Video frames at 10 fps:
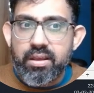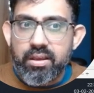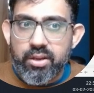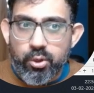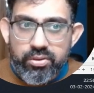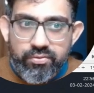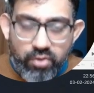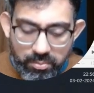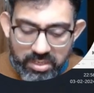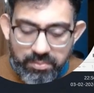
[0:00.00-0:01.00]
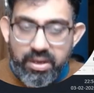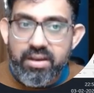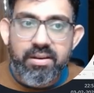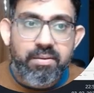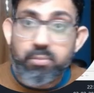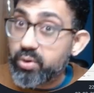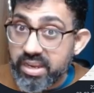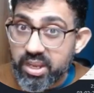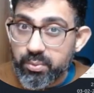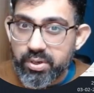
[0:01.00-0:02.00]
go to the formula bar, put in
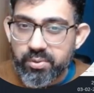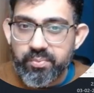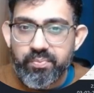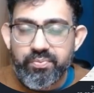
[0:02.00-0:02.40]
equal to,